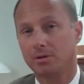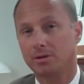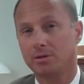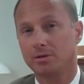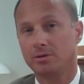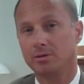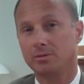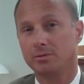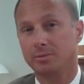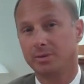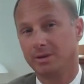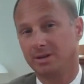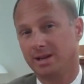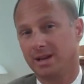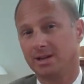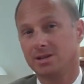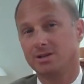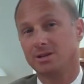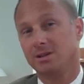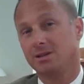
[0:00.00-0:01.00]
who
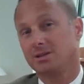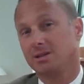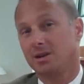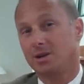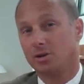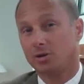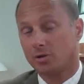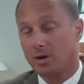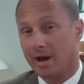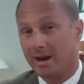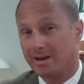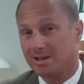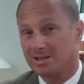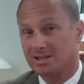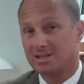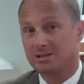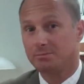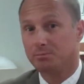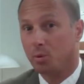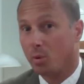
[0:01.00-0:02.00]
potentially is going to try to
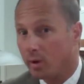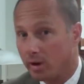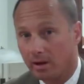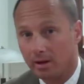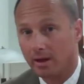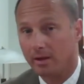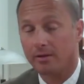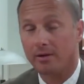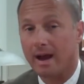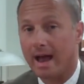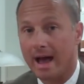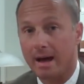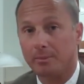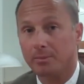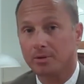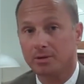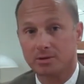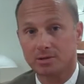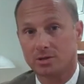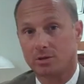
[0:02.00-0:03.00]
spoil other
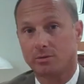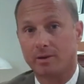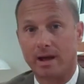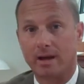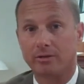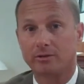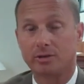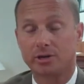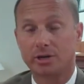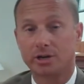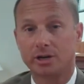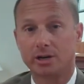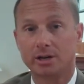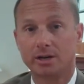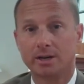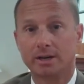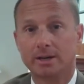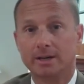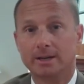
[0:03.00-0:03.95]
apples around her.